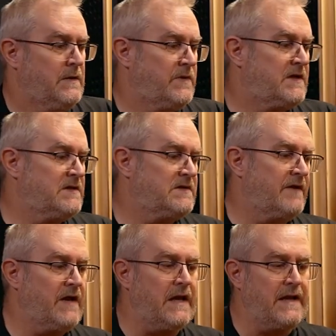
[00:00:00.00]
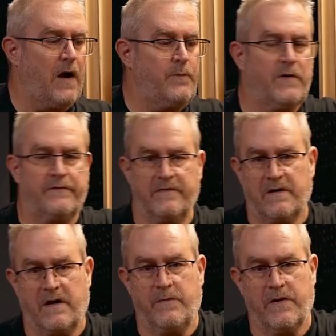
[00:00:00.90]
because I've got output from
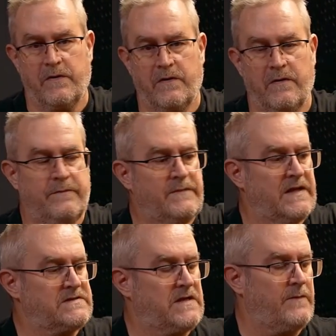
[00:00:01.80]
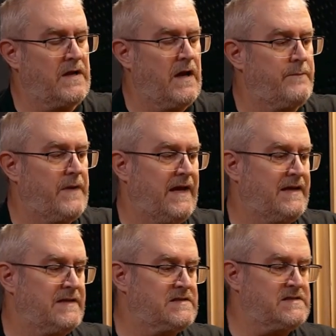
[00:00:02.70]
the computer that's coming up and
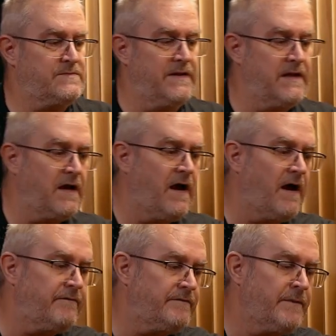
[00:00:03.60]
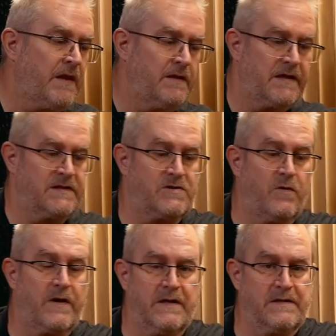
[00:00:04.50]
it's splitting off. Like, it's
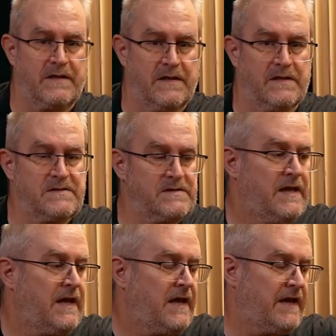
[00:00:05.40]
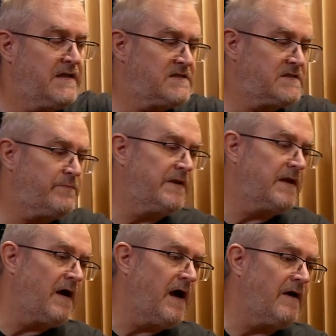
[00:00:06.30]
going into this and it's
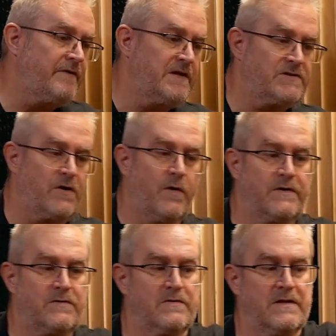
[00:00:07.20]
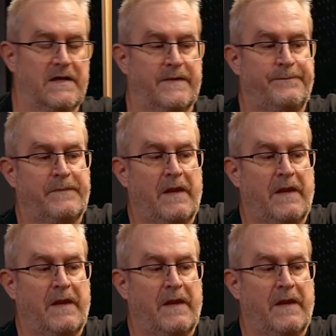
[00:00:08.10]
splitting off and it's going to the